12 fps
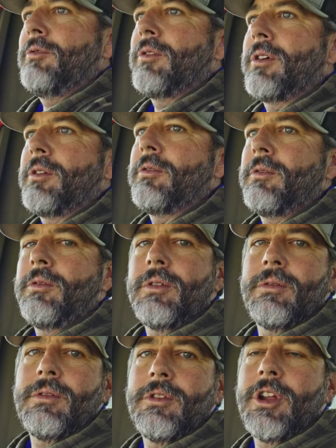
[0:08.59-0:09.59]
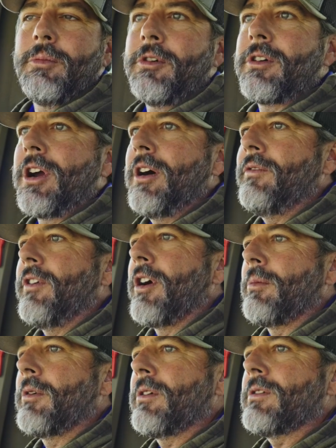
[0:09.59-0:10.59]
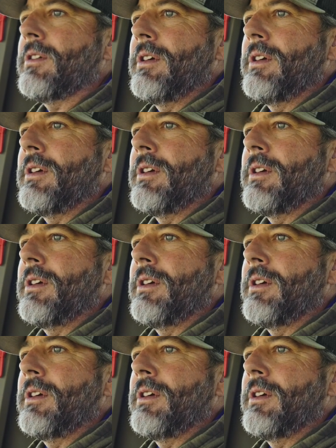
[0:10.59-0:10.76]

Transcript: we're double crop farmers.